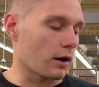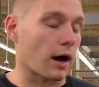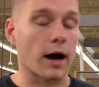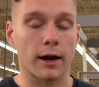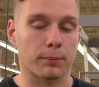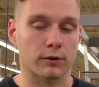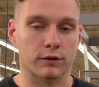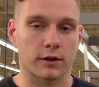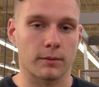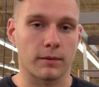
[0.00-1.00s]
I
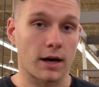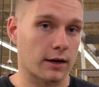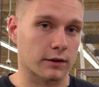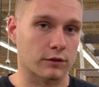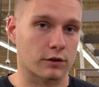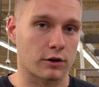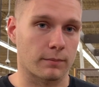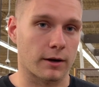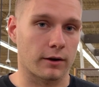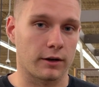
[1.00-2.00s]
personally am not concerned
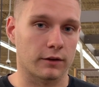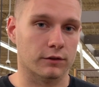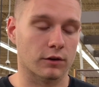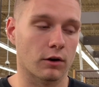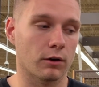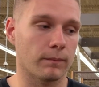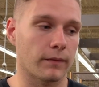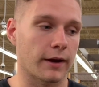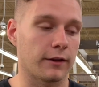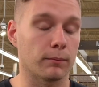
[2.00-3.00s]
about eating salt.
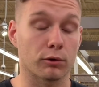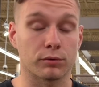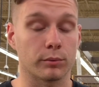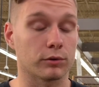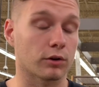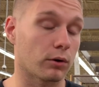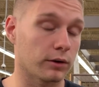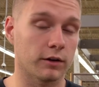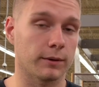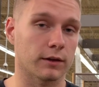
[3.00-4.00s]
I think most people don't
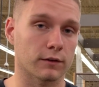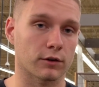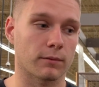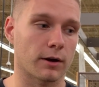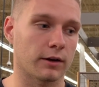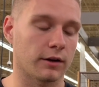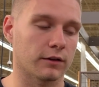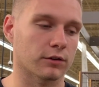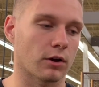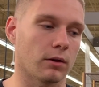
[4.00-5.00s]
need to be concerned about
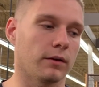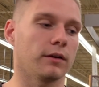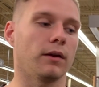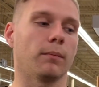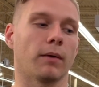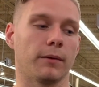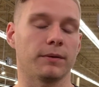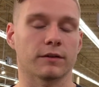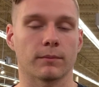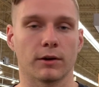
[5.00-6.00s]
eating salt. It might
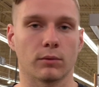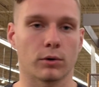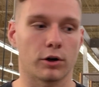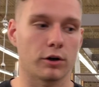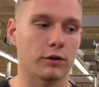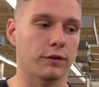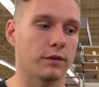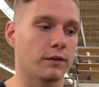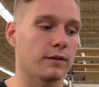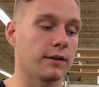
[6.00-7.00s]
be something
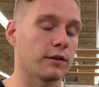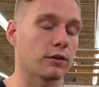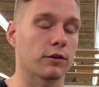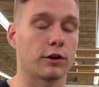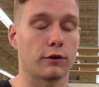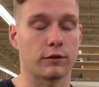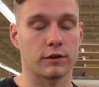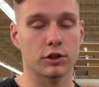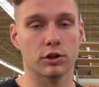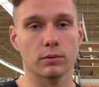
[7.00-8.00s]
worth consulting your
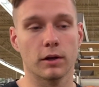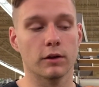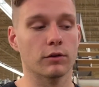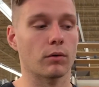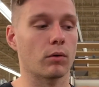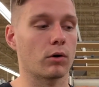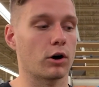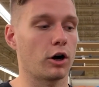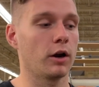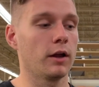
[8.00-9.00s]
physician with, or